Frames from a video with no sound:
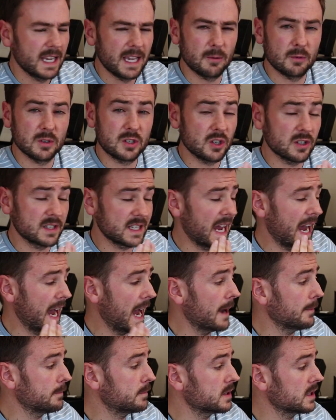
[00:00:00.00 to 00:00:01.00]
It was just
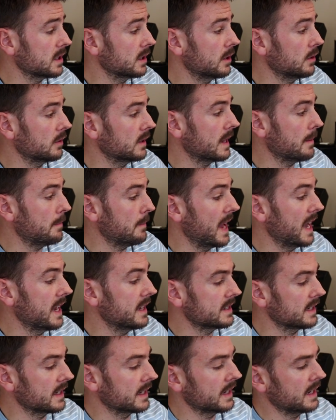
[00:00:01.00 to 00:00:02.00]
absolutely
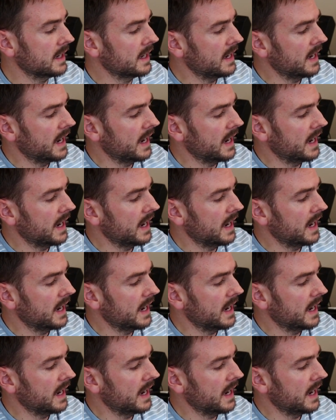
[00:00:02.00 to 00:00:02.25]
amazing.